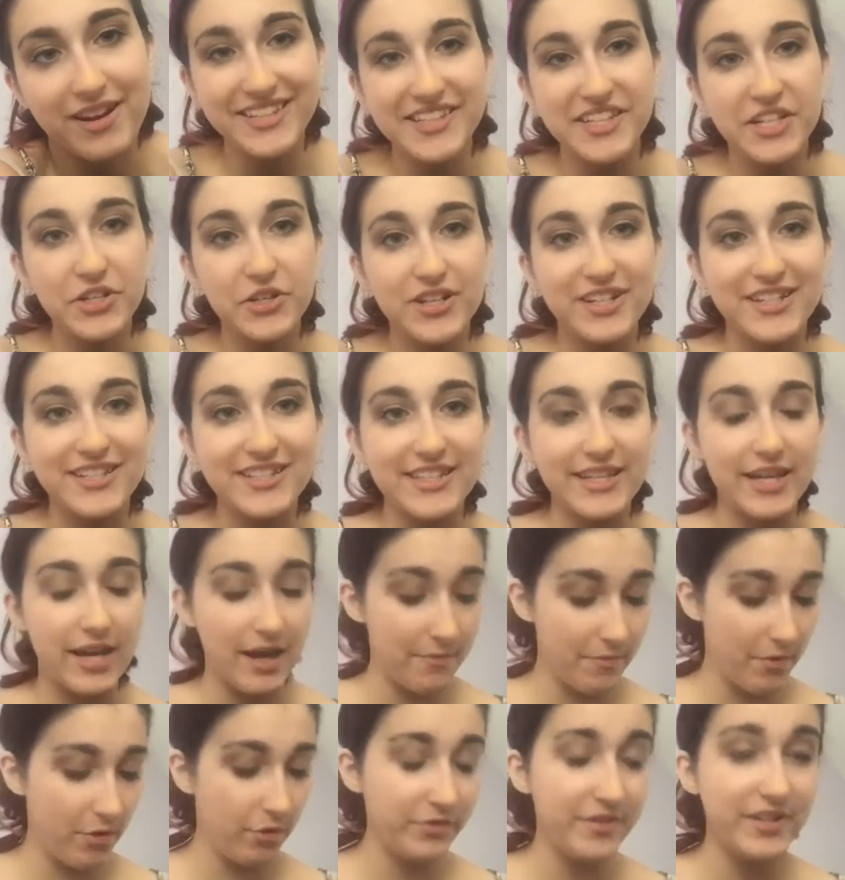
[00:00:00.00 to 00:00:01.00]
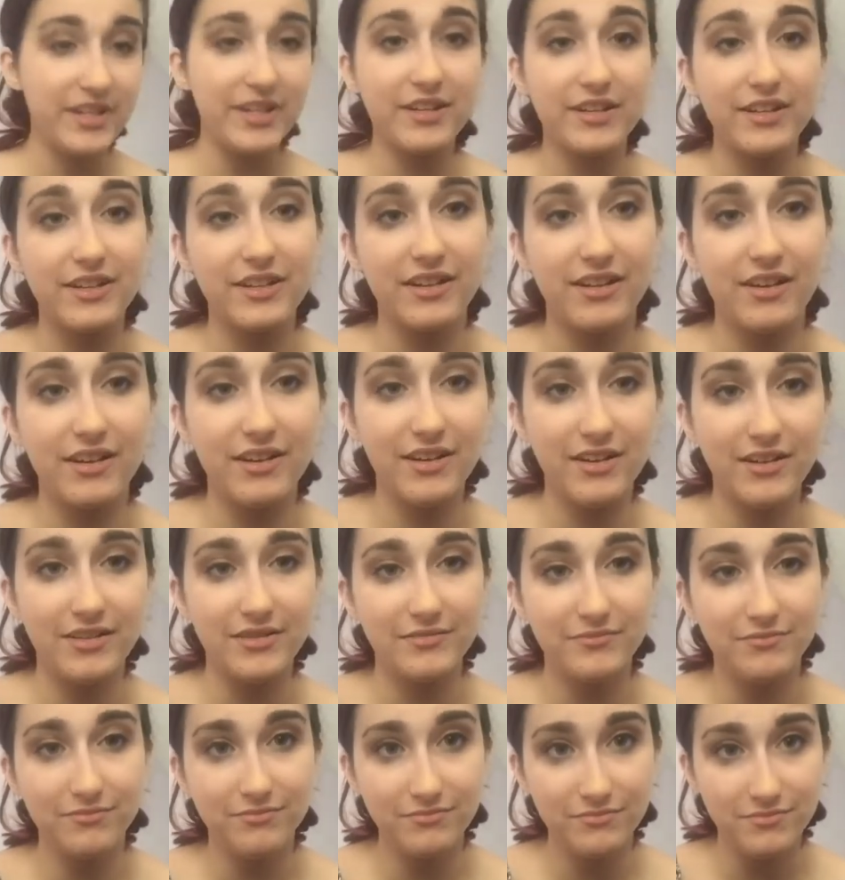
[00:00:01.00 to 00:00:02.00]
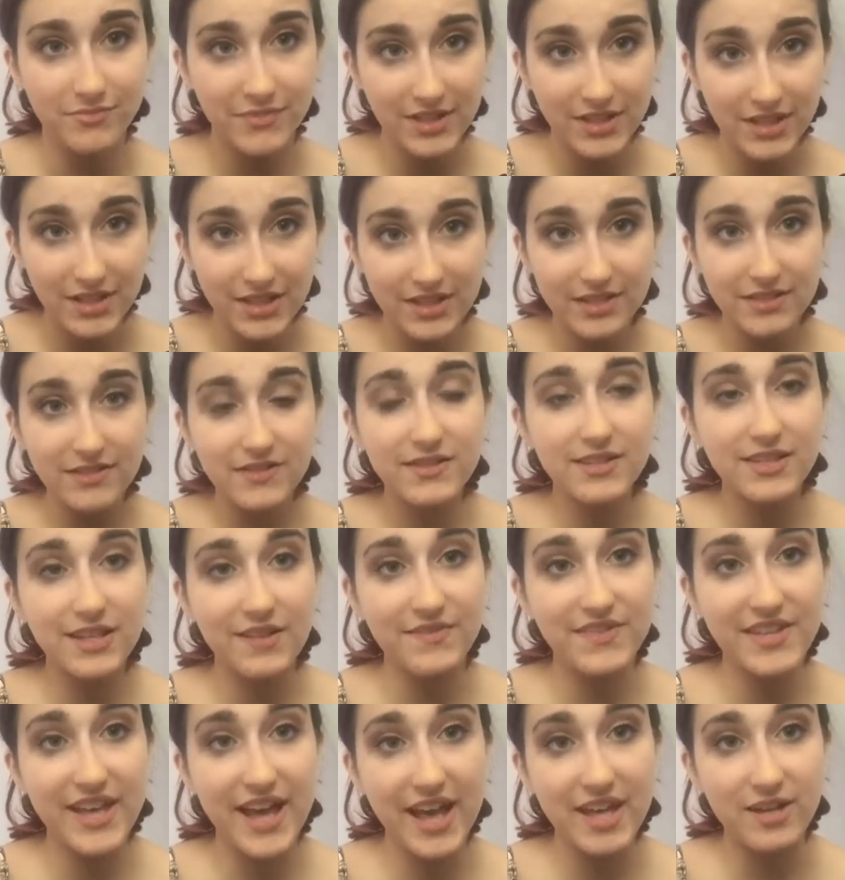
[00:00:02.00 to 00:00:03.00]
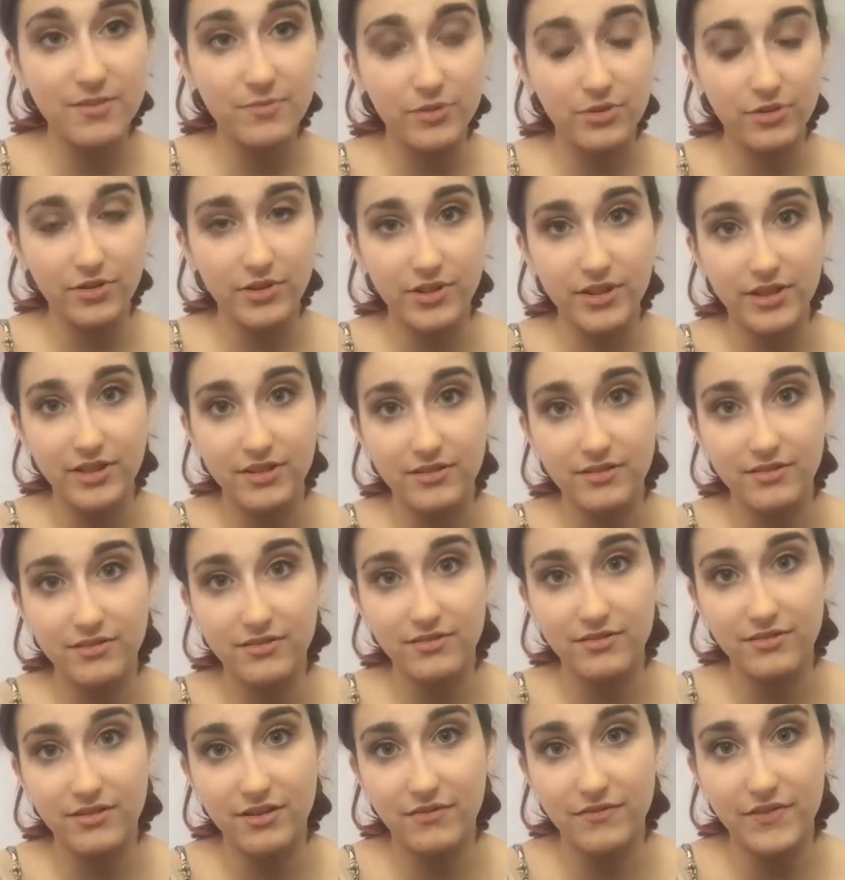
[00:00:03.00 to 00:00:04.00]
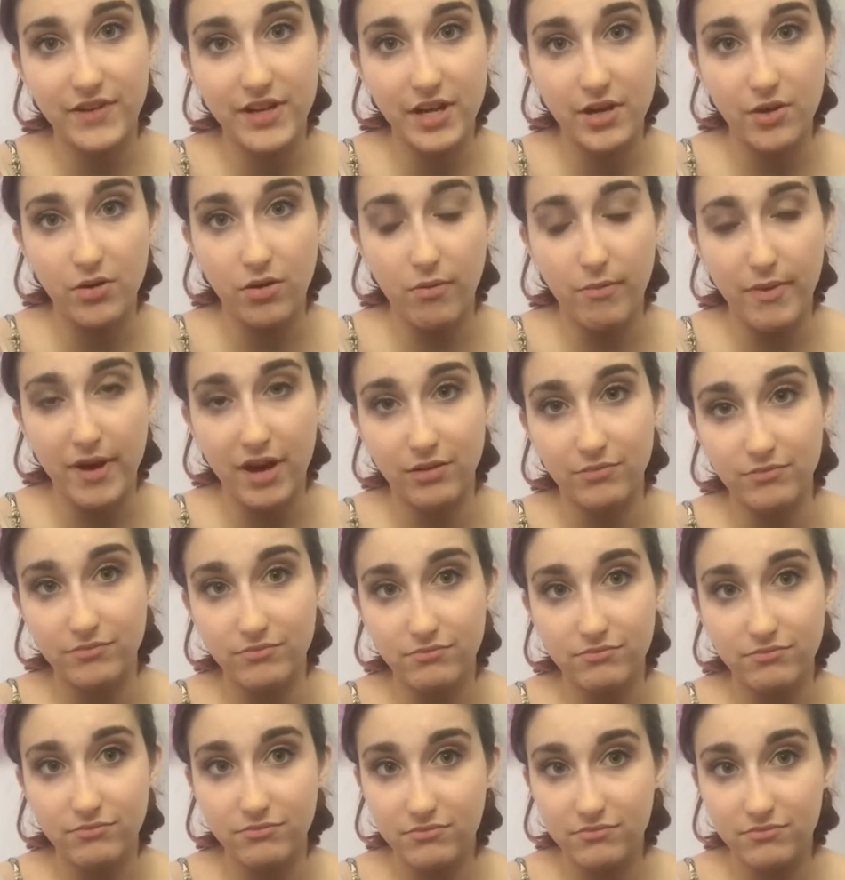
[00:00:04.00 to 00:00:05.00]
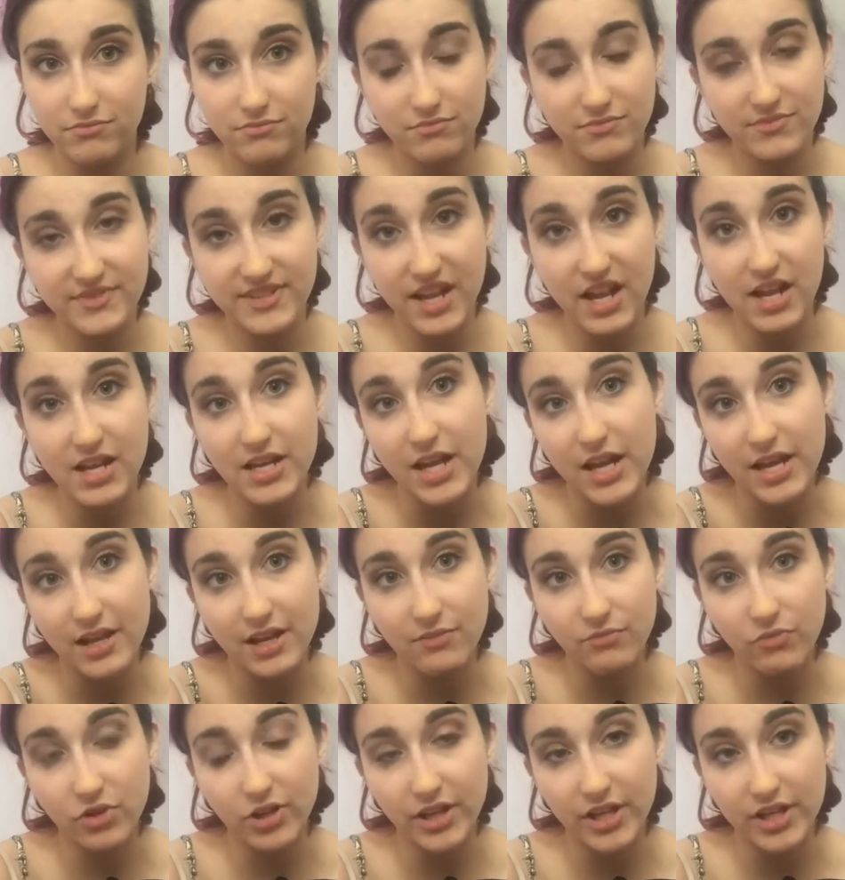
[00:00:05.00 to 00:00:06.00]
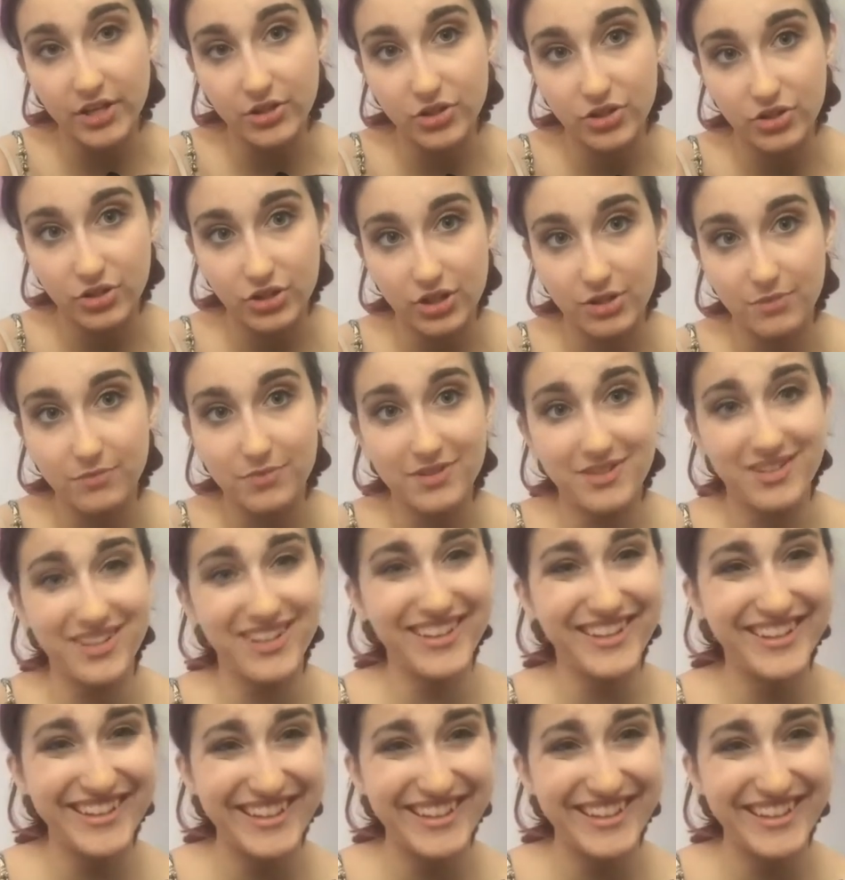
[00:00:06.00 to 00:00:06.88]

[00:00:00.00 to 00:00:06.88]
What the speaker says: Seriously, I'm holding a stuffed animal in a video about dating and relationships.